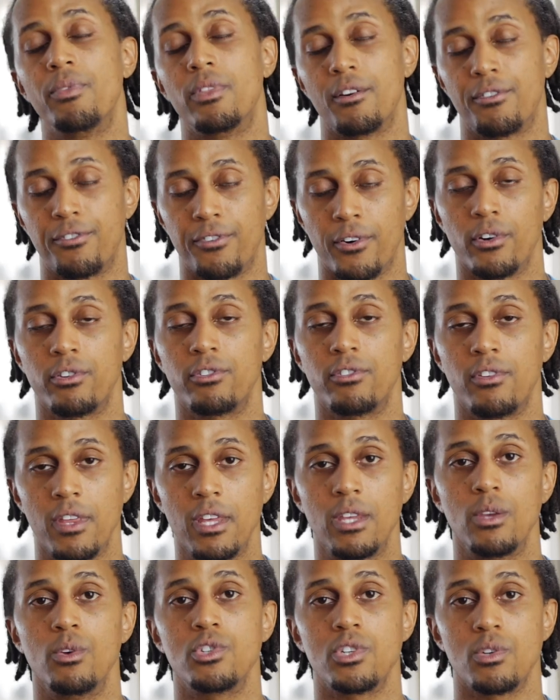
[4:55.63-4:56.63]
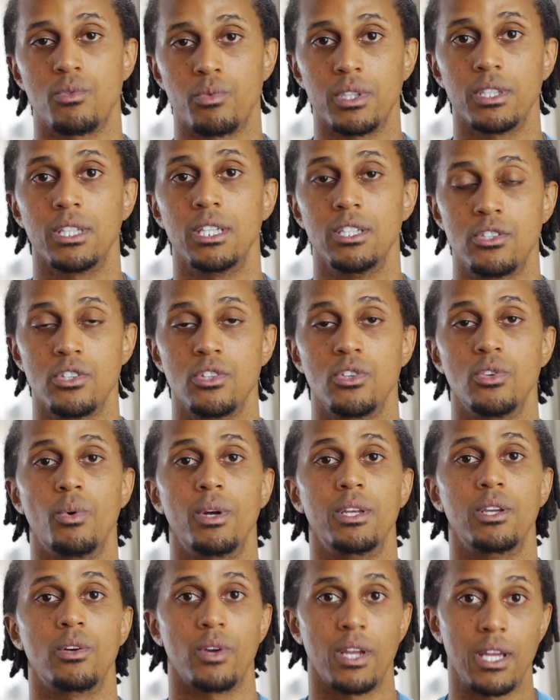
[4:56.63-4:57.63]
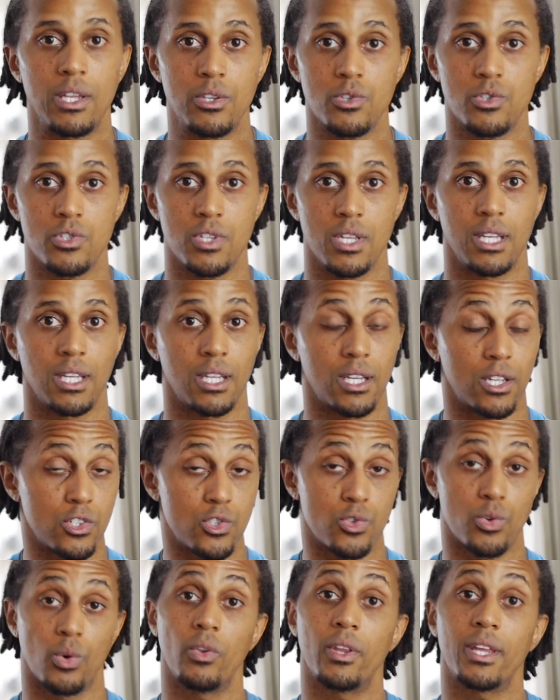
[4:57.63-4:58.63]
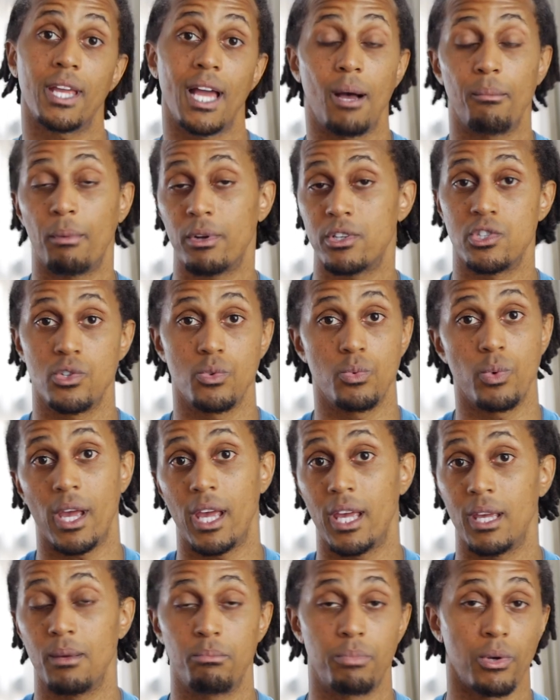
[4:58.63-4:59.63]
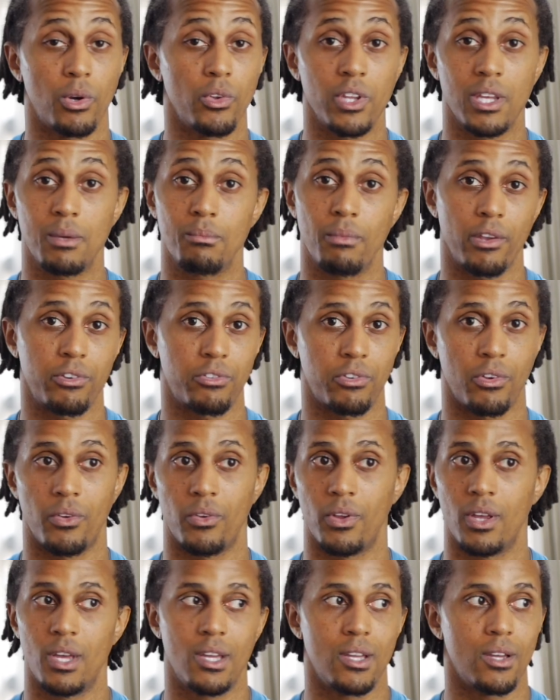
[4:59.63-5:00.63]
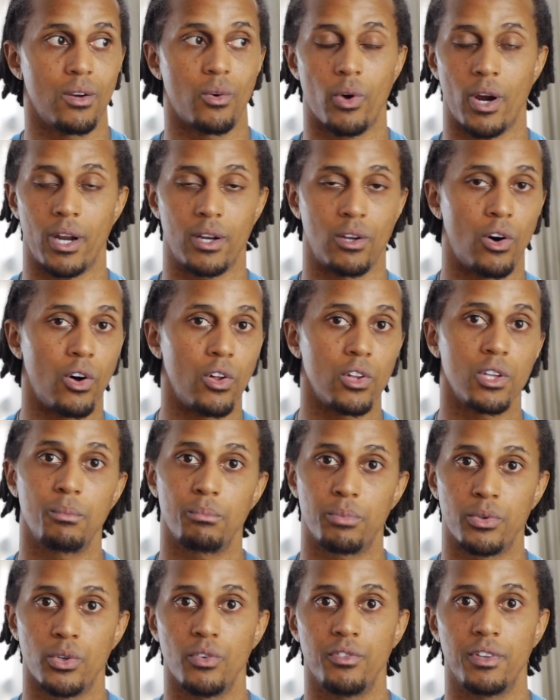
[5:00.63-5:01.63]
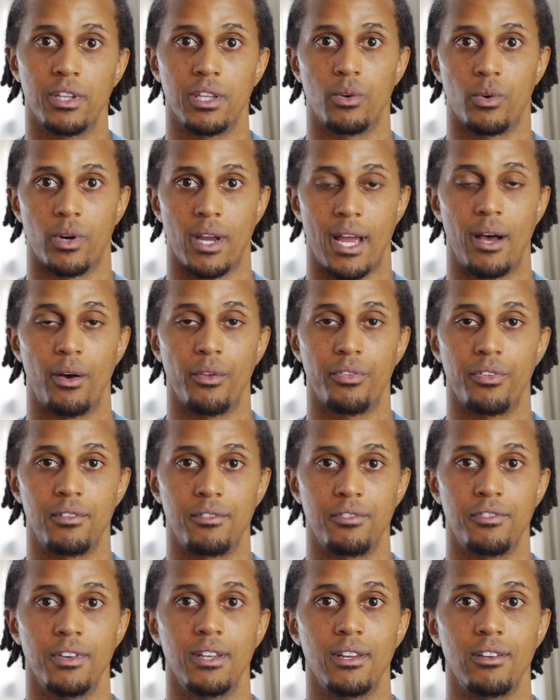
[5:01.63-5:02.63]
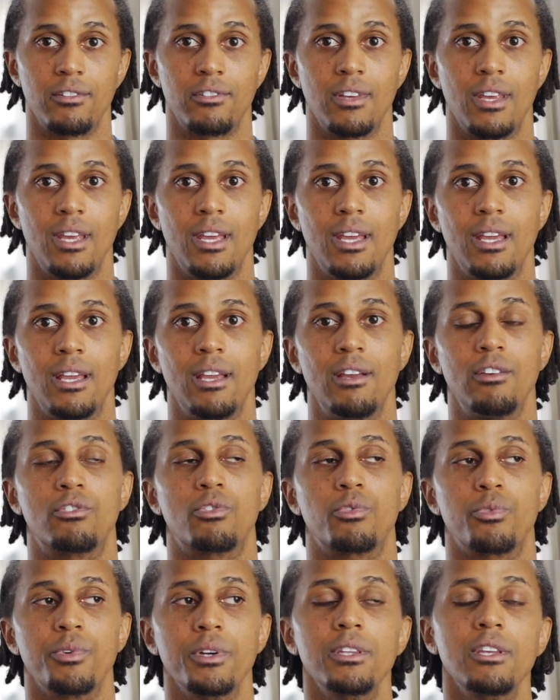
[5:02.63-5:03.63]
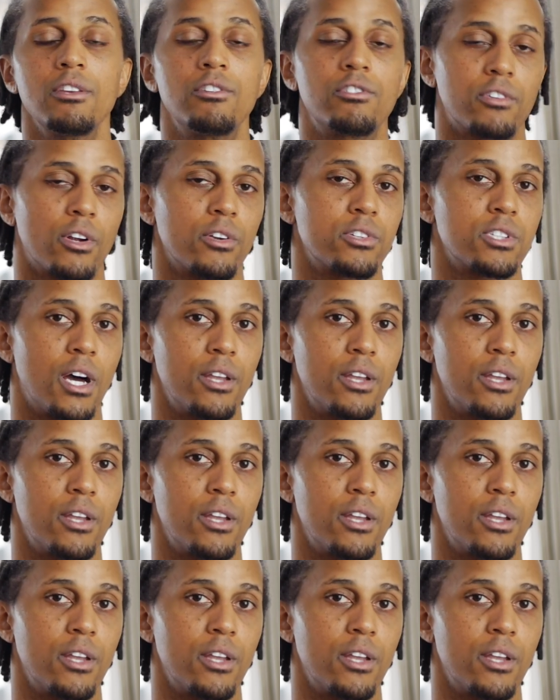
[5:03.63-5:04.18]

The first thing you should really do when you're interested in controlling how much you weigh, building muscle, or at all improving your health and fitness is really start to